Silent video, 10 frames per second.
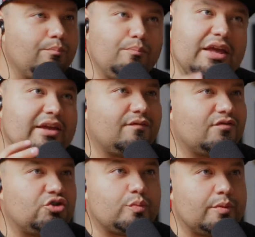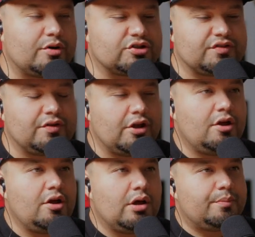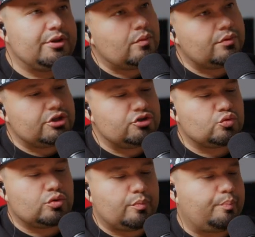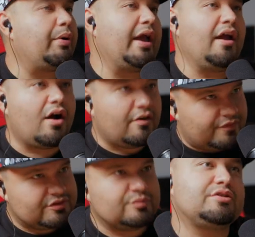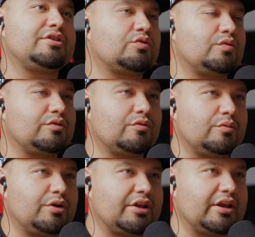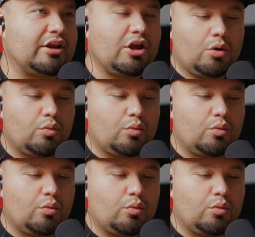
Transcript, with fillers: Make it super immersive. But then what we're gonna do is we're gonna pay off some of the things we, we bring in.